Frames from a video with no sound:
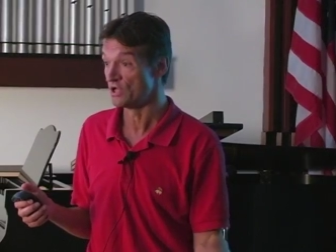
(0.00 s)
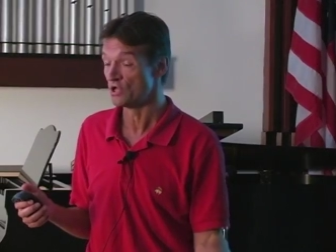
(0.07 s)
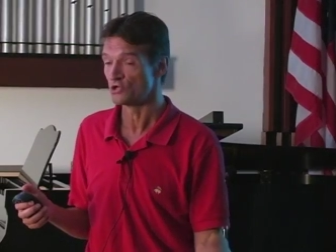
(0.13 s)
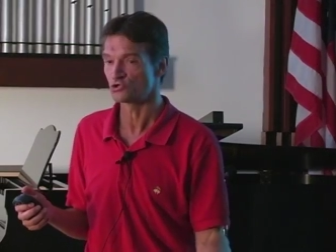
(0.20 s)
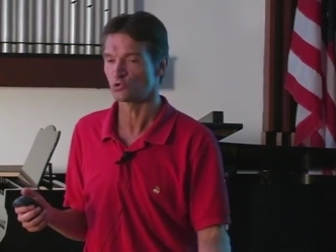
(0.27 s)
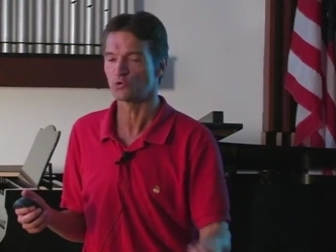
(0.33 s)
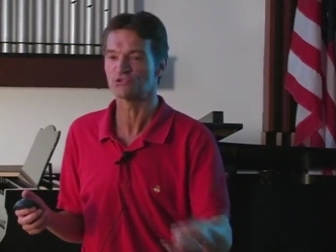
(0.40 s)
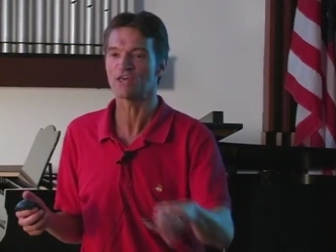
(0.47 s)

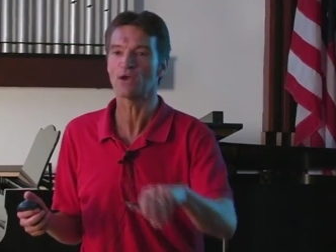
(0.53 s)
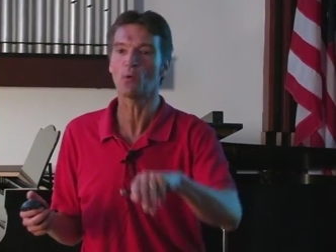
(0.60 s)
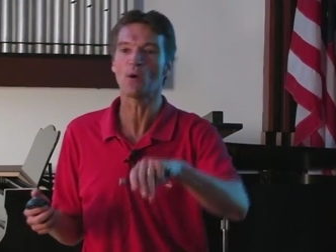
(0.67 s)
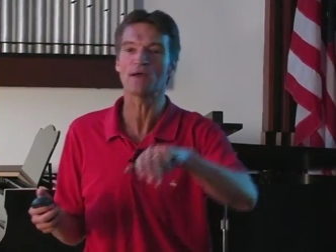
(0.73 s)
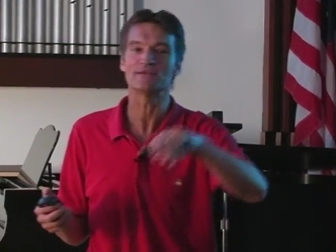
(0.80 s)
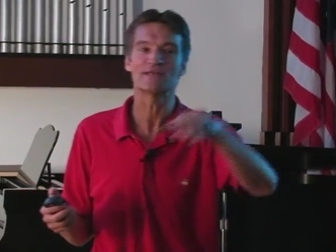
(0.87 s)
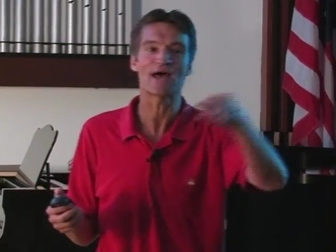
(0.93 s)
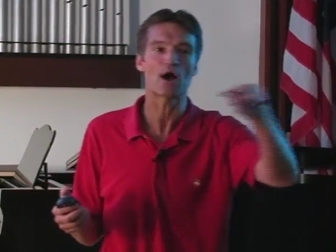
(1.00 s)
So as they
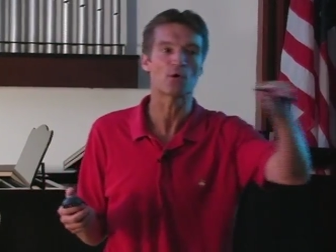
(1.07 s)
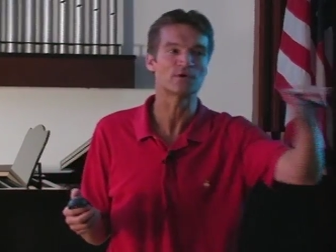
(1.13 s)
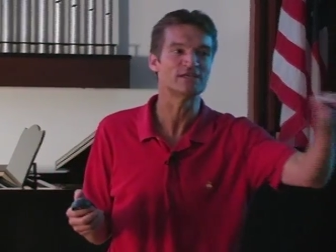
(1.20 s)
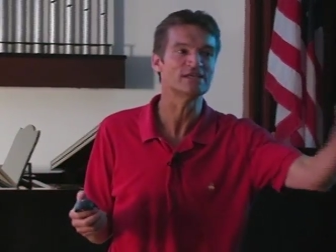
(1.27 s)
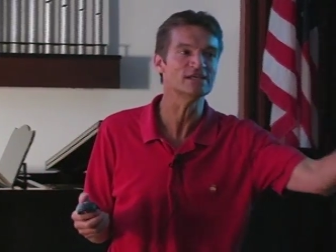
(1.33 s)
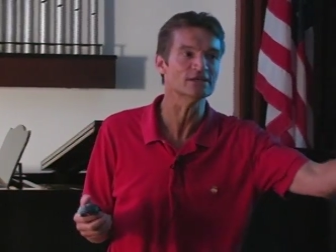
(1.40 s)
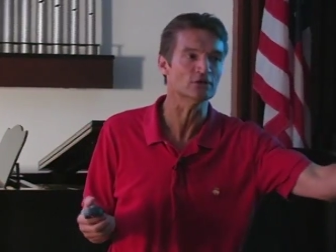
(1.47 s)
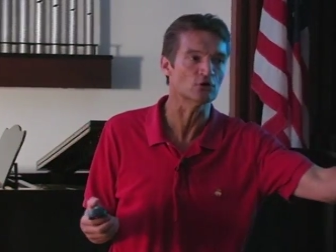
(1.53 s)
went
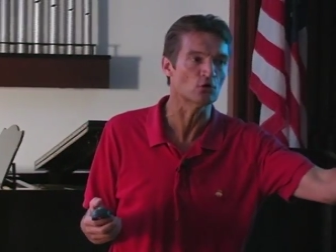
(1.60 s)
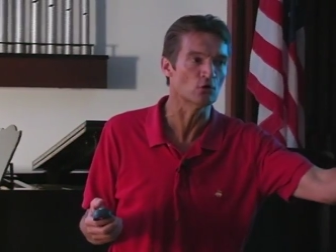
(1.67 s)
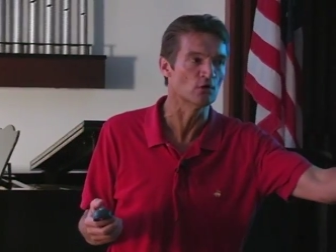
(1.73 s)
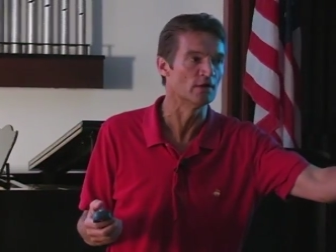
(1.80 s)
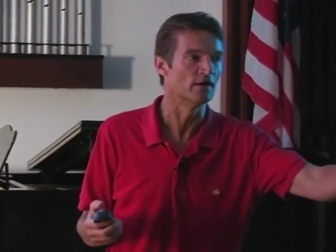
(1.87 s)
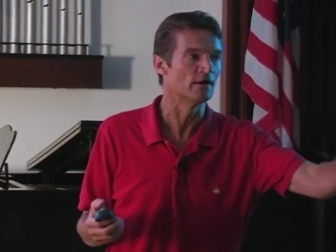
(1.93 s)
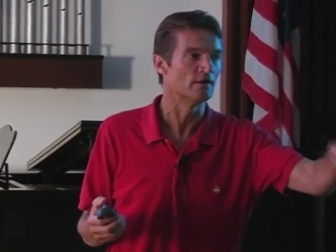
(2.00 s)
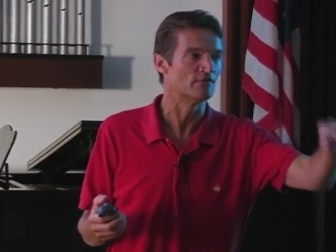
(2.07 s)
downhill,
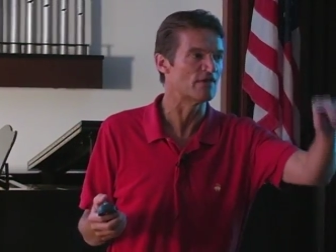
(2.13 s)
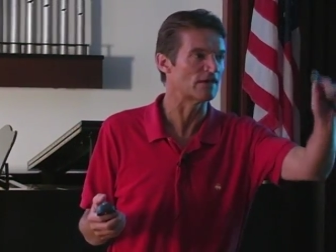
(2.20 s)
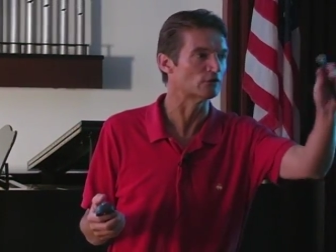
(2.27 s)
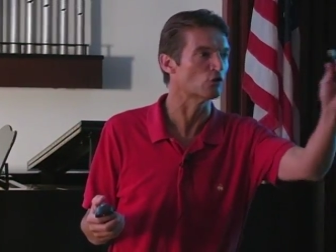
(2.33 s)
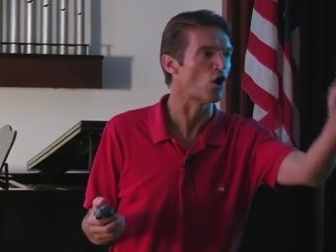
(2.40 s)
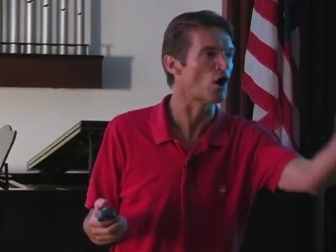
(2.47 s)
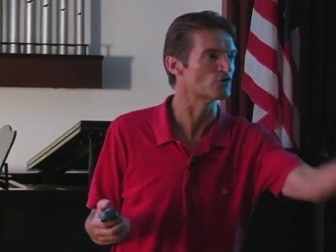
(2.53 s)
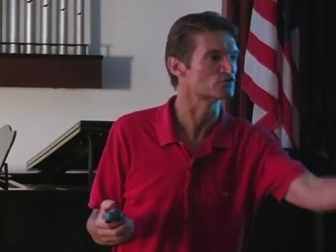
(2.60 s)
they
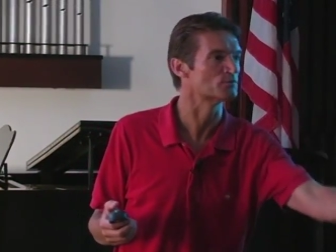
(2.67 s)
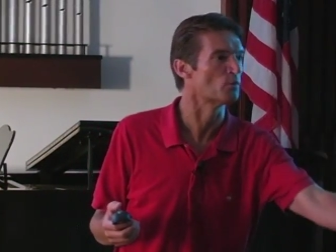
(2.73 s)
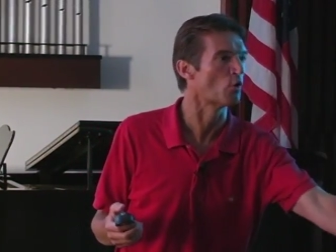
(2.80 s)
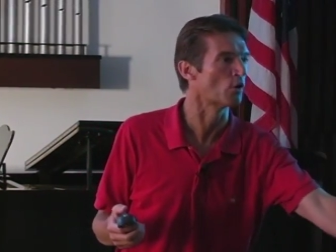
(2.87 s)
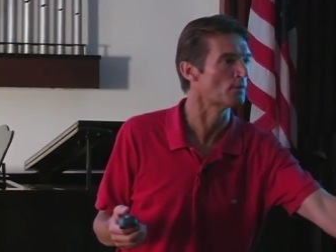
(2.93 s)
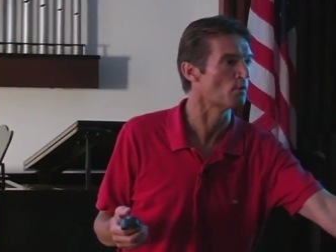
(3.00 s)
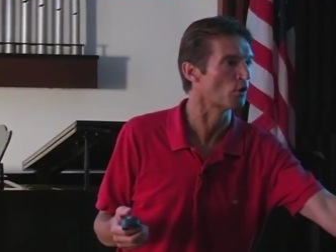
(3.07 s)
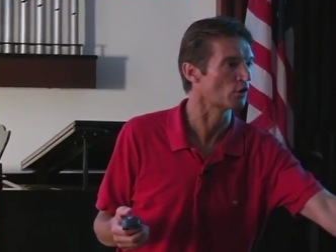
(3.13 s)
lost
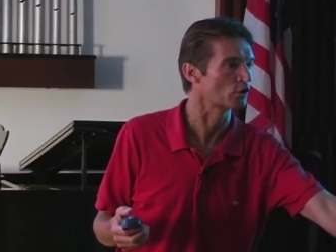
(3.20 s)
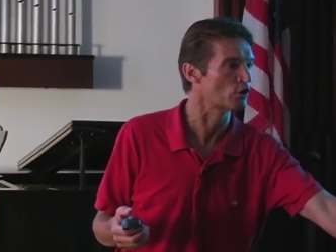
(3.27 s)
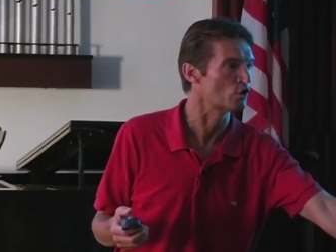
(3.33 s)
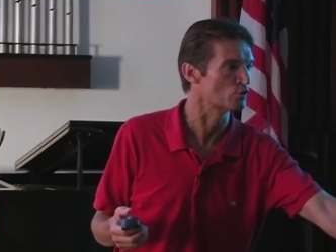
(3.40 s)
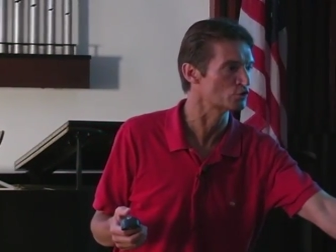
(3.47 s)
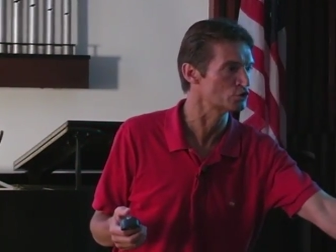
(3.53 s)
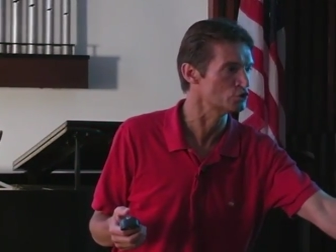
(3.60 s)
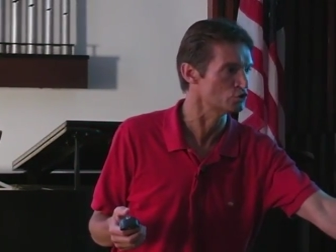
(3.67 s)
more and more
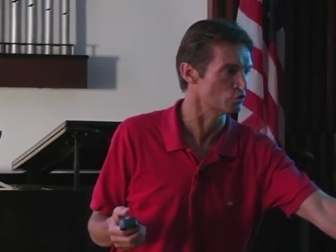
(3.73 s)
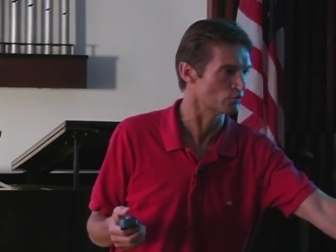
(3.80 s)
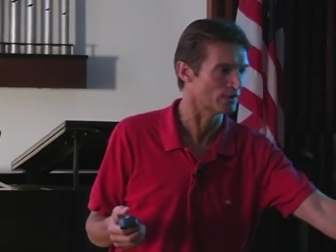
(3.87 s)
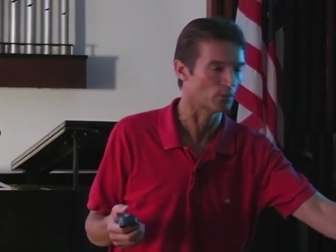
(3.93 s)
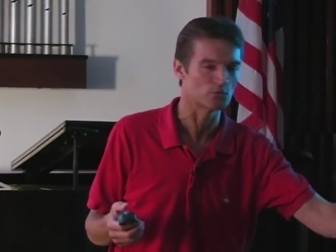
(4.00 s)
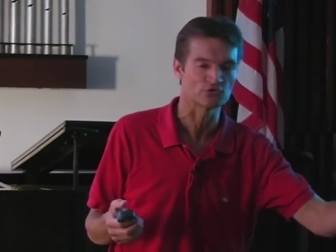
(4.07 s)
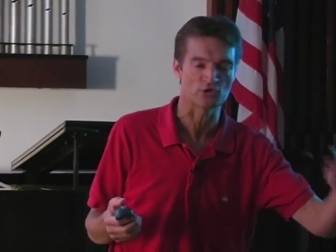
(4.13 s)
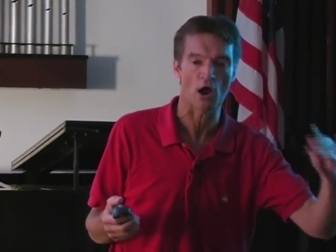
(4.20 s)
CoQ.
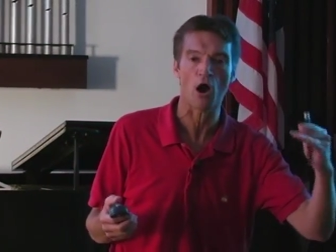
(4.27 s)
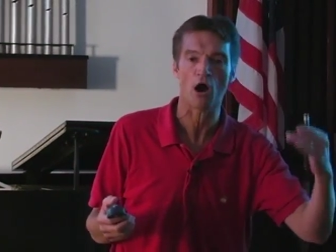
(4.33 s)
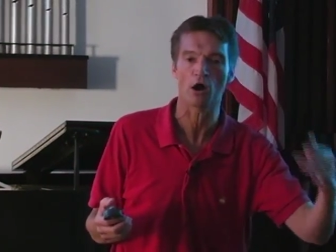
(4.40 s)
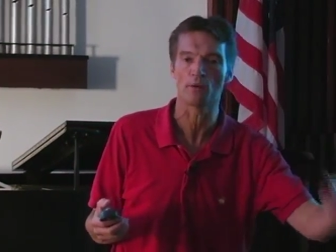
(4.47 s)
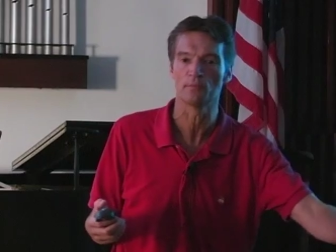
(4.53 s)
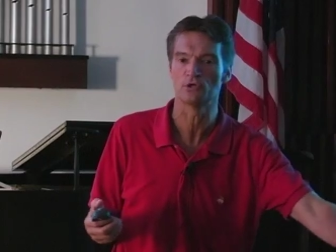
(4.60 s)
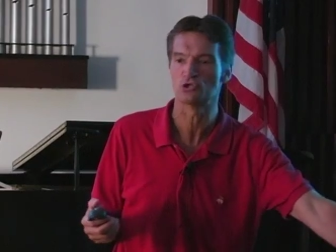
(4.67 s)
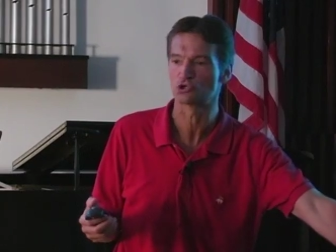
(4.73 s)
It was a
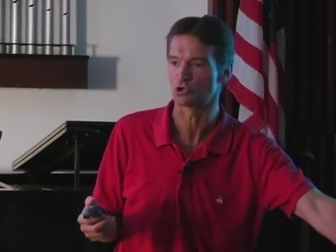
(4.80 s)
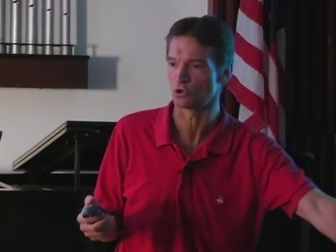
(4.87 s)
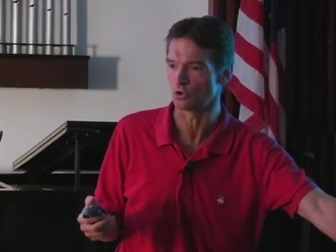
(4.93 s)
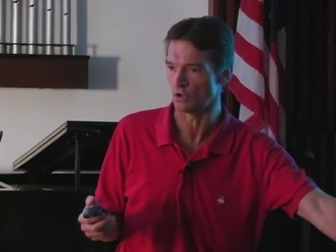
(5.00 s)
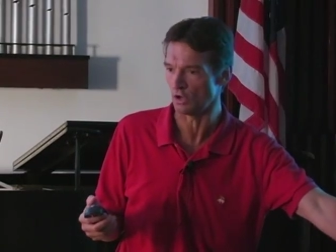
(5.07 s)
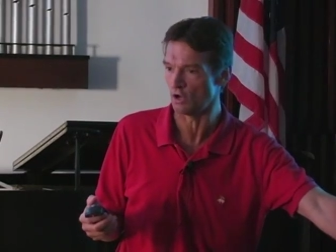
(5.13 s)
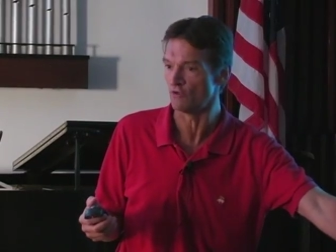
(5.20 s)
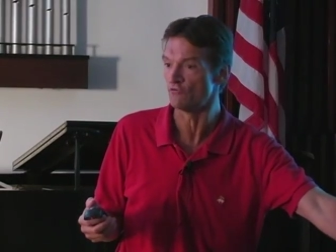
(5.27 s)
harbinger
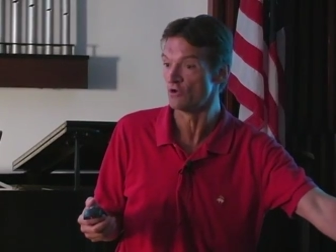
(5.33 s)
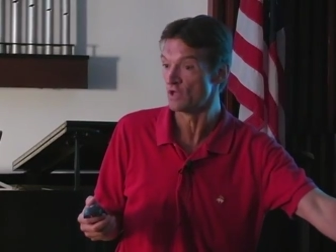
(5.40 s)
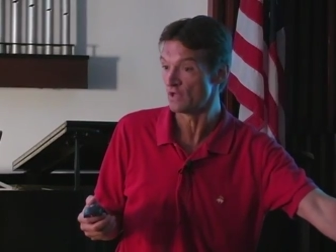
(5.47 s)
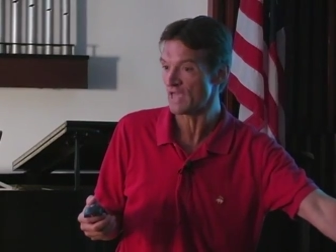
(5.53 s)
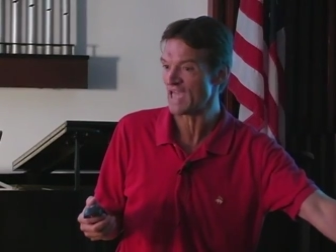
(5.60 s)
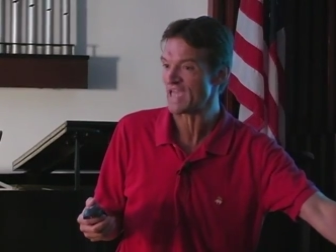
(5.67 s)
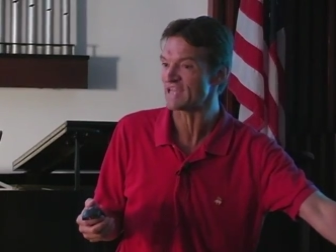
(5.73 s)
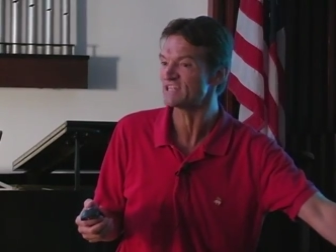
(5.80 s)
of
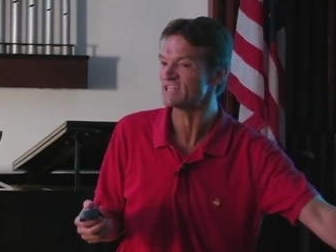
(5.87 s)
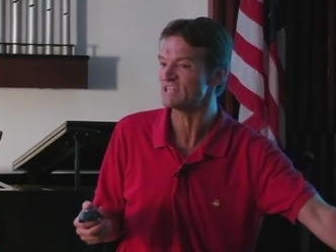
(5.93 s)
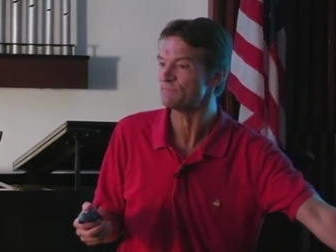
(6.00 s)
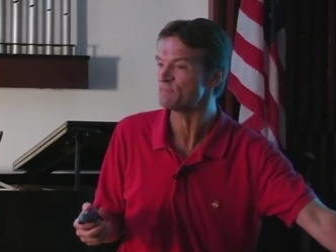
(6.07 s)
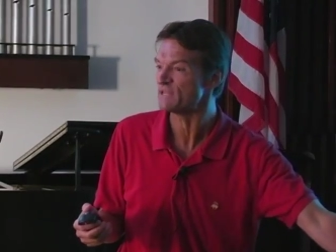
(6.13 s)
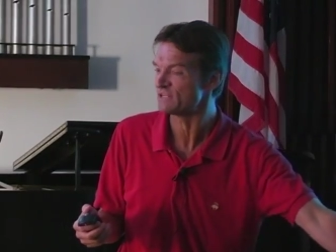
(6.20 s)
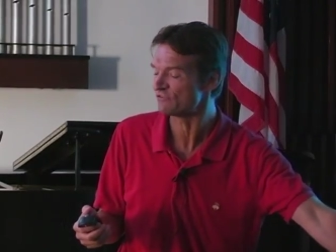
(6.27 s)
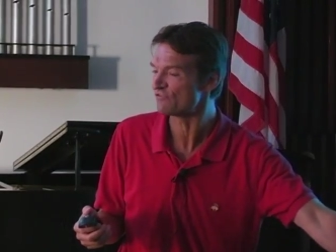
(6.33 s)

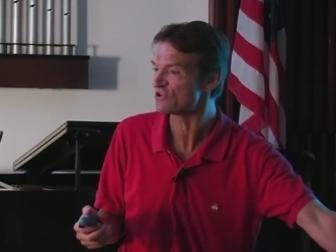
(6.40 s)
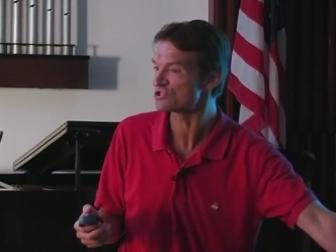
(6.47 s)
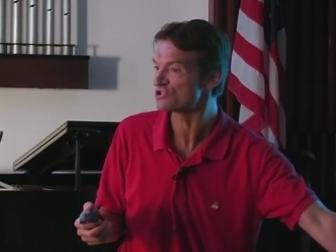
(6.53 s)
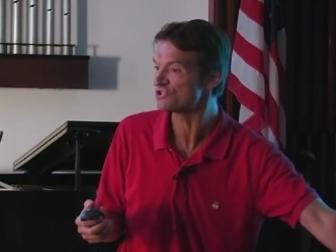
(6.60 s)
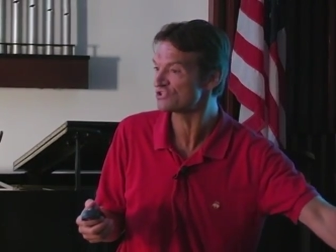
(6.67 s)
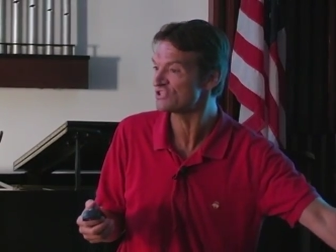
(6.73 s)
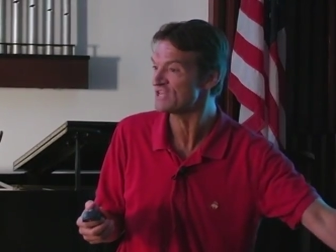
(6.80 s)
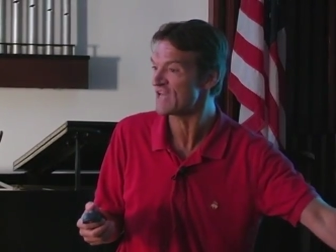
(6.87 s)
ATP
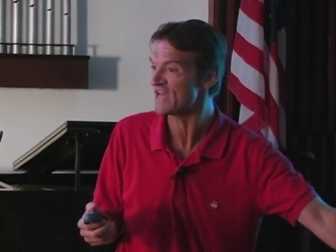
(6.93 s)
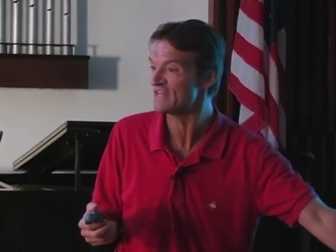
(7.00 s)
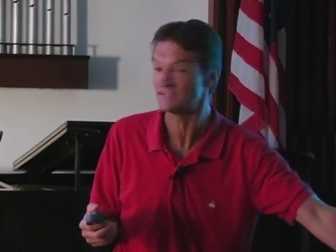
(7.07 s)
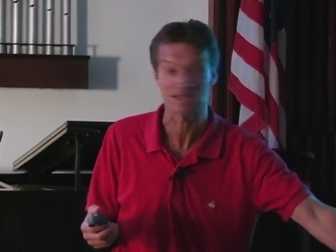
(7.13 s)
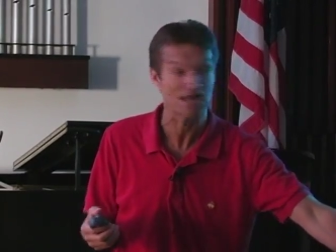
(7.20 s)
deficiency and